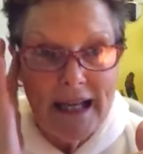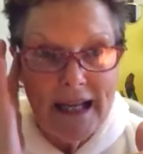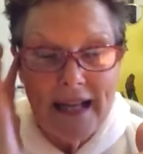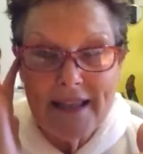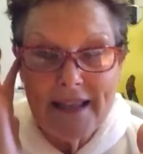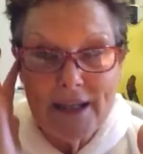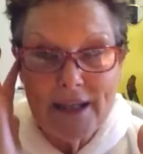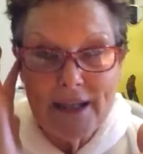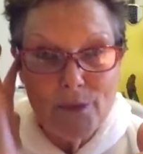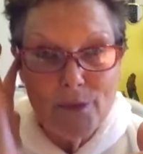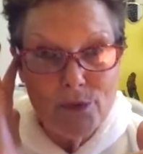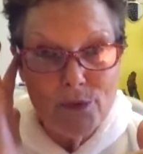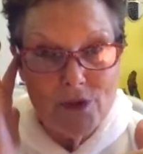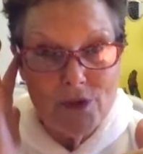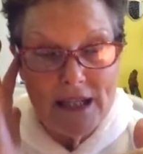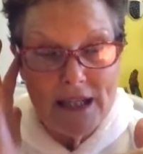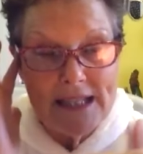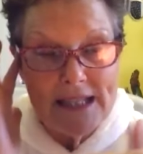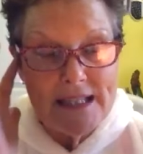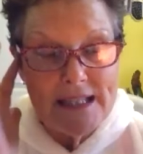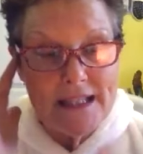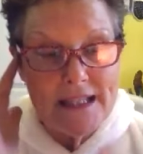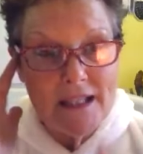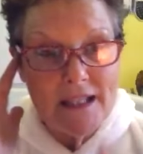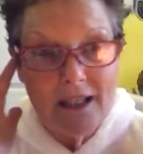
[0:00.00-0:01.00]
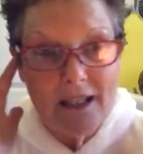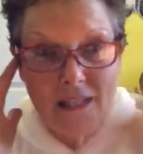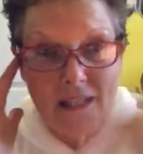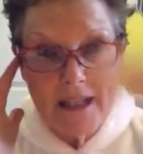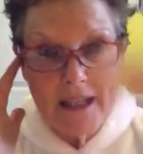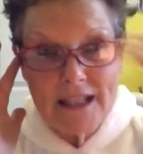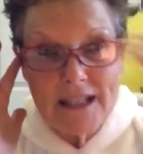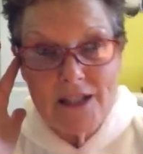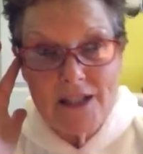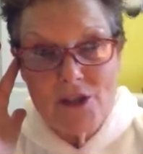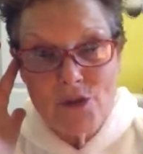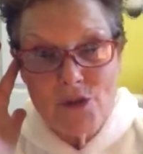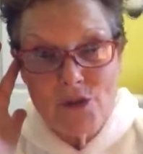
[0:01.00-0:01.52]
They didn't
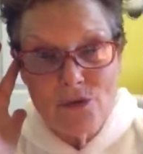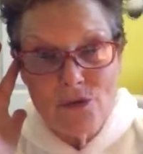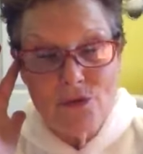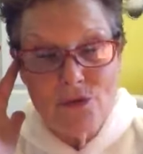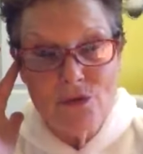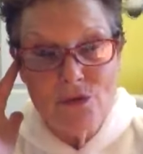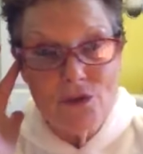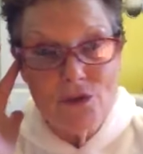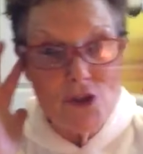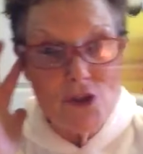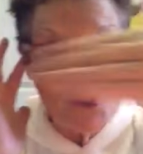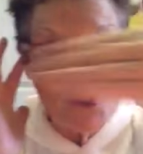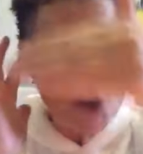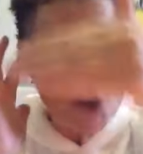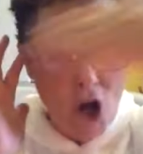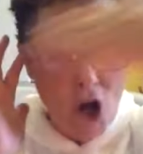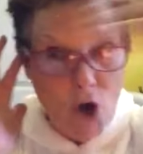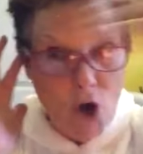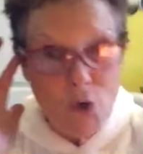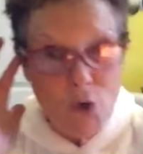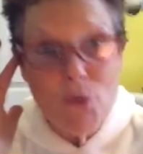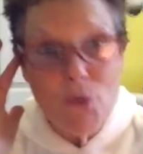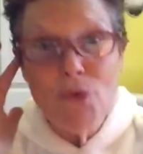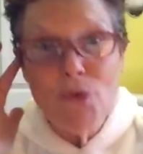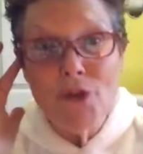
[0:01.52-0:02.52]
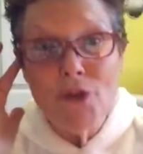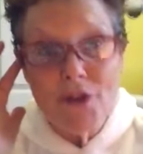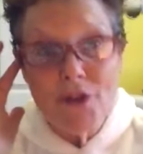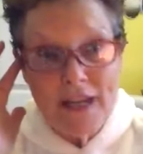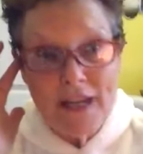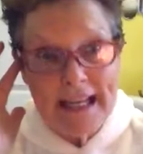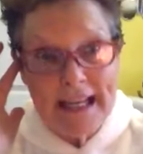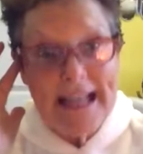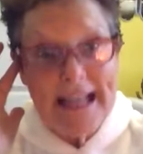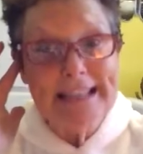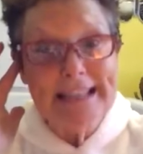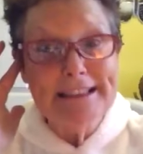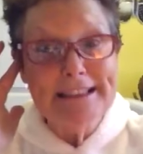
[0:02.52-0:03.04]
like to show that they
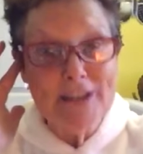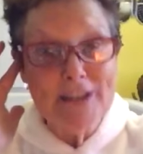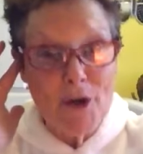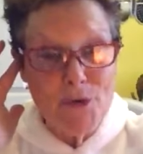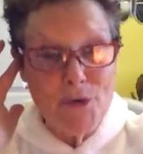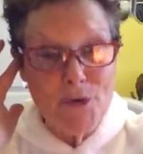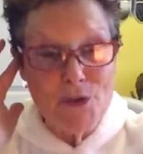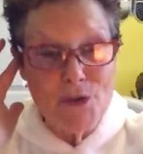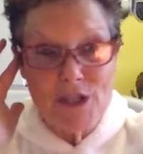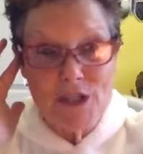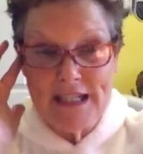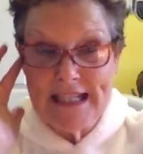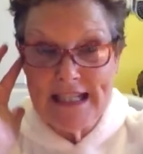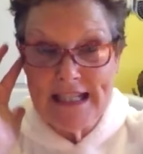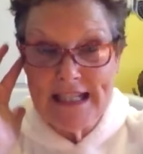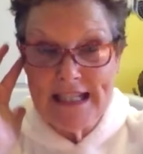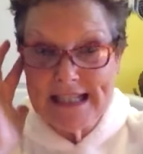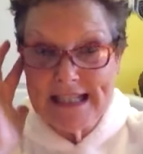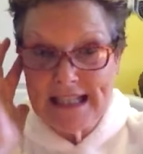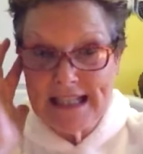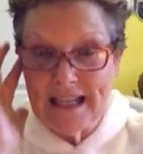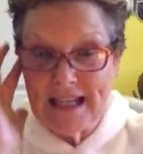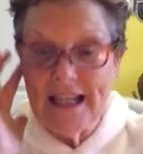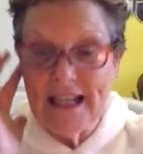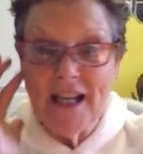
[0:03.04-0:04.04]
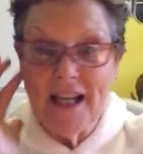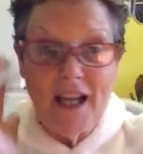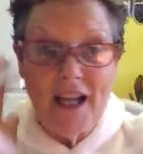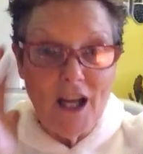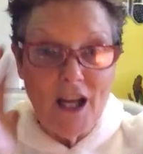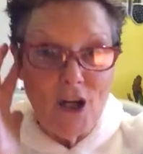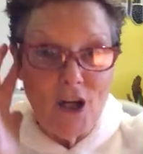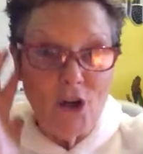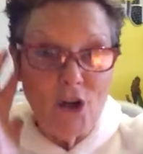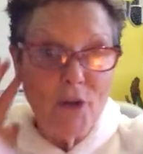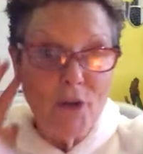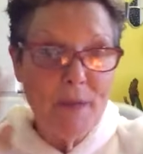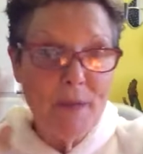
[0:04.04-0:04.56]
had noticed that a
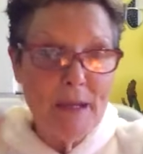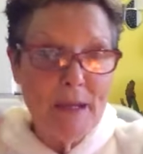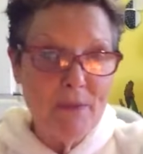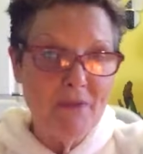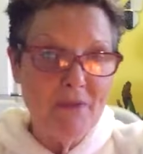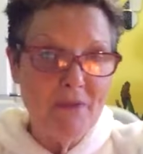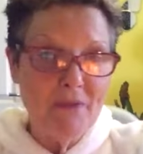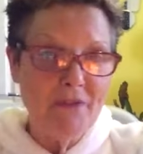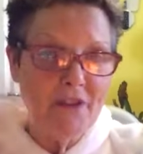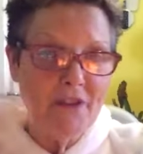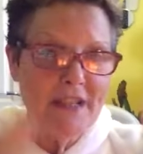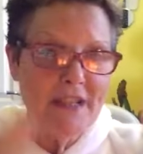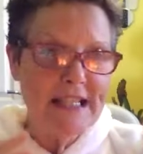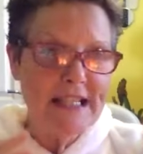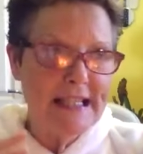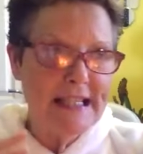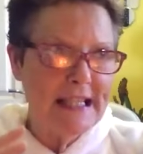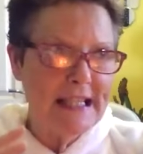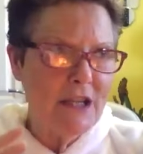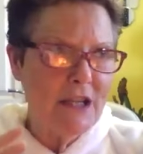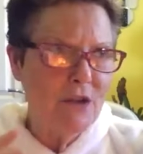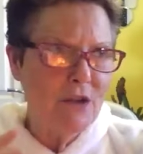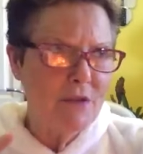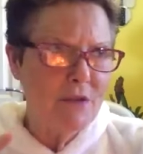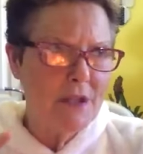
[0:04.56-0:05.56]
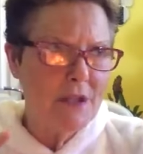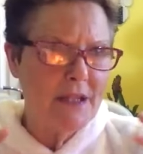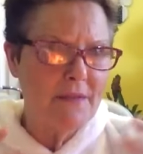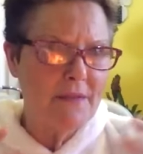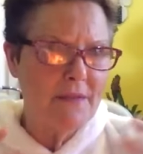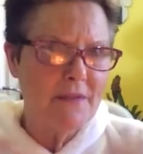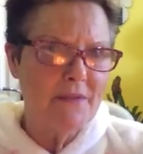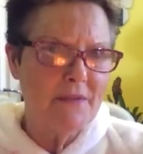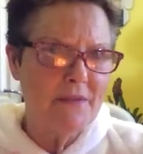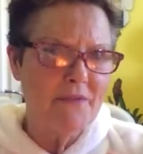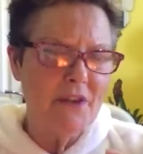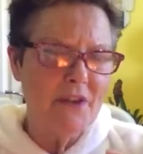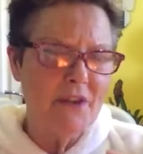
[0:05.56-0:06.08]
lot of people are very secretive,
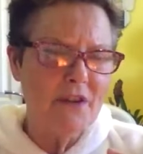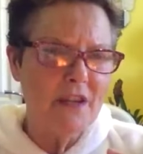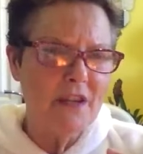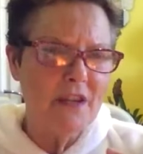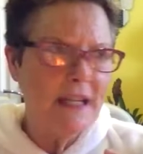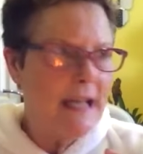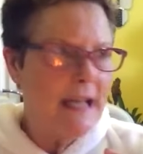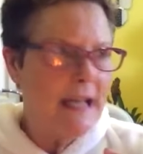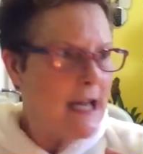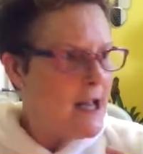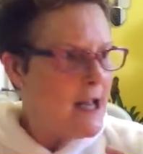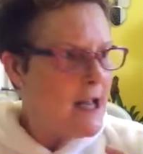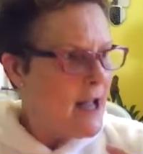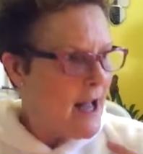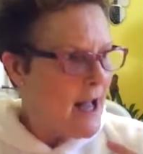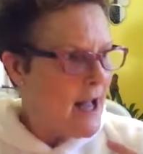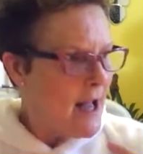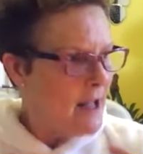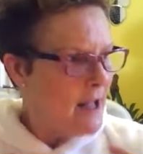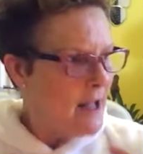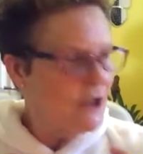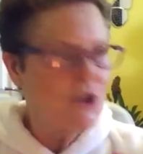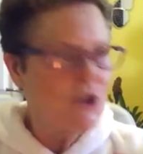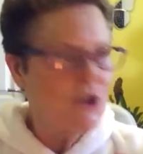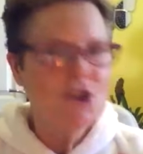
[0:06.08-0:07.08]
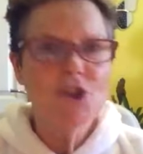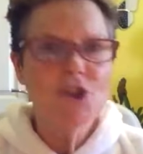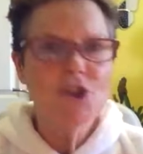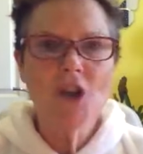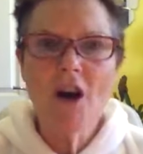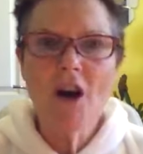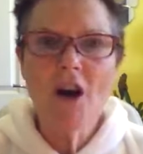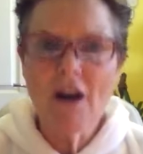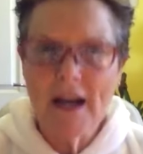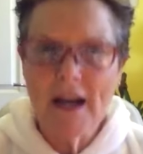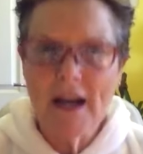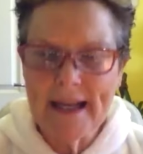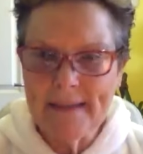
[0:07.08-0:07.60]
they're very
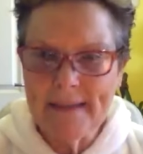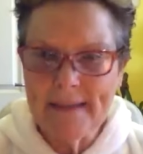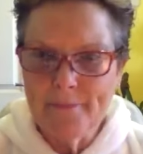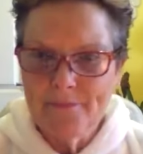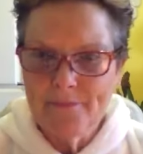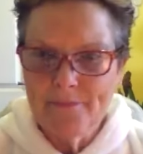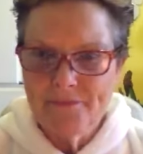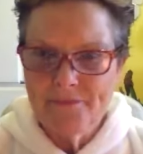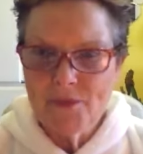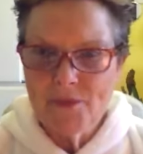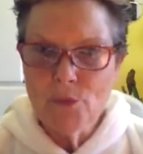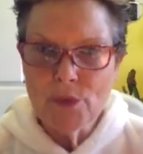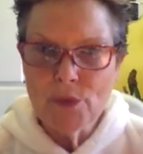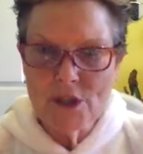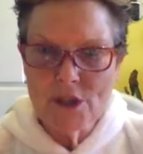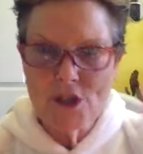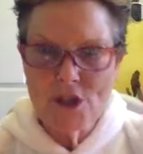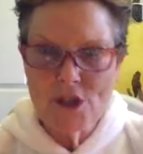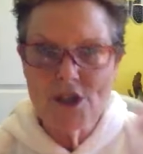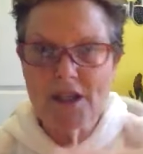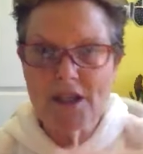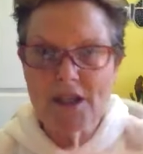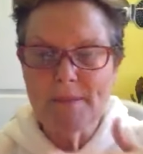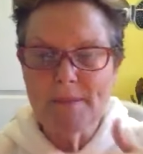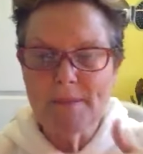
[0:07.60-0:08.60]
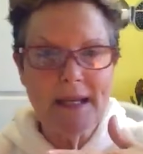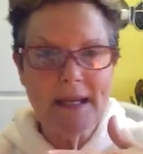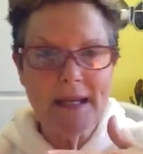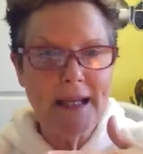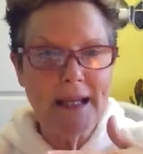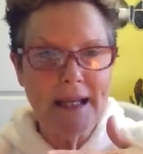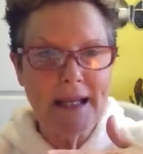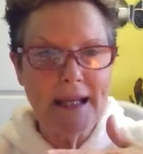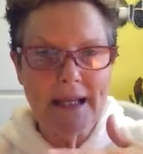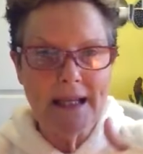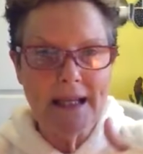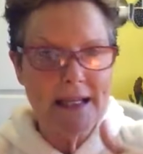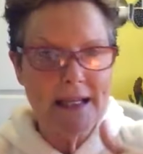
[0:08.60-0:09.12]
shy. which to
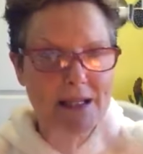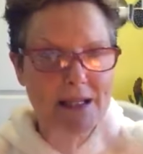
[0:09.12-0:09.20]
me is